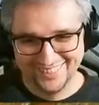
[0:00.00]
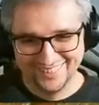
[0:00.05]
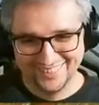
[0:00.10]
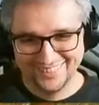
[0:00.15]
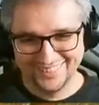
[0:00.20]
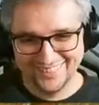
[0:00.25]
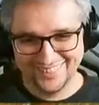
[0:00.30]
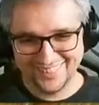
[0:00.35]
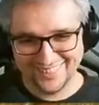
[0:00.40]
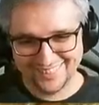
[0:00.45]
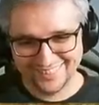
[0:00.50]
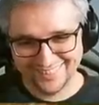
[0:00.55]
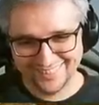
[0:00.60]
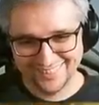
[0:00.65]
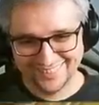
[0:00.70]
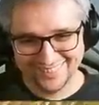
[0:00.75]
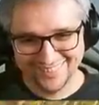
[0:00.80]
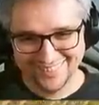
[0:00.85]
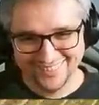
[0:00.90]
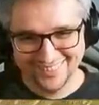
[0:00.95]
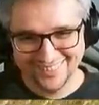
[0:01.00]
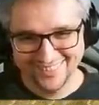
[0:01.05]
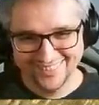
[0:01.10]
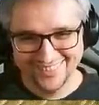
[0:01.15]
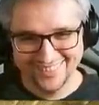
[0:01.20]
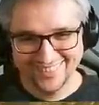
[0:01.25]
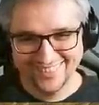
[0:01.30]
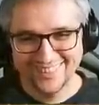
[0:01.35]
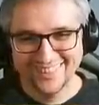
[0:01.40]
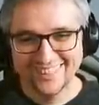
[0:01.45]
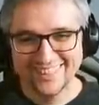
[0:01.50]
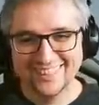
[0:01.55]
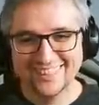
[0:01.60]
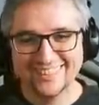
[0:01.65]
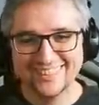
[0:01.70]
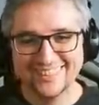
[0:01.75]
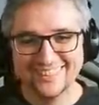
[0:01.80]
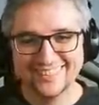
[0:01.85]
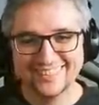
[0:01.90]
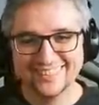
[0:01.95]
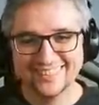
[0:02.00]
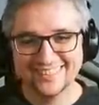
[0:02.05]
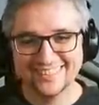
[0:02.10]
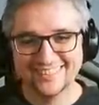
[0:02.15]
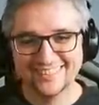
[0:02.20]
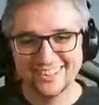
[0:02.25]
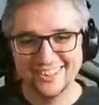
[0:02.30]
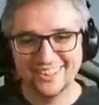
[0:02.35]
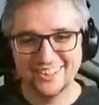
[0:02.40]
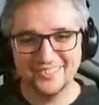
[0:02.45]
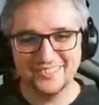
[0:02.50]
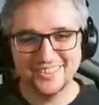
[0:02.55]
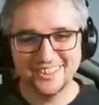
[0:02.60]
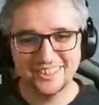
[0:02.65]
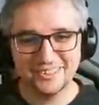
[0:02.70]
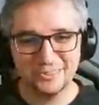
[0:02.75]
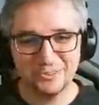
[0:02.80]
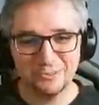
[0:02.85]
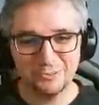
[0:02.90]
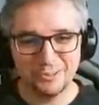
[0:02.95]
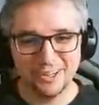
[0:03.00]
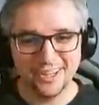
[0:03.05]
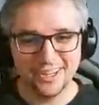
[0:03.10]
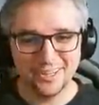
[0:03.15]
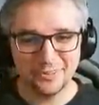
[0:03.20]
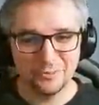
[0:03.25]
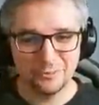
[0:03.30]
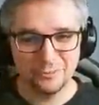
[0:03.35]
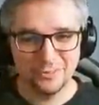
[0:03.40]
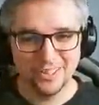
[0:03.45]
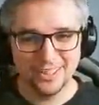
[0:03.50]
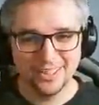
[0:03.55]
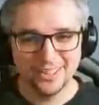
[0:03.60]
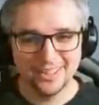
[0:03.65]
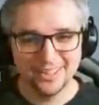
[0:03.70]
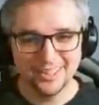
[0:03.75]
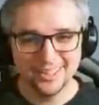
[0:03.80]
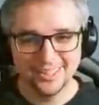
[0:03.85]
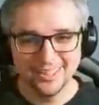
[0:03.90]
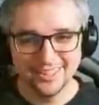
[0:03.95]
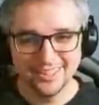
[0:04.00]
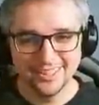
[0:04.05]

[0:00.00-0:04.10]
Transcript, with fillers: Fuck, dude. This is gonna be quite a week.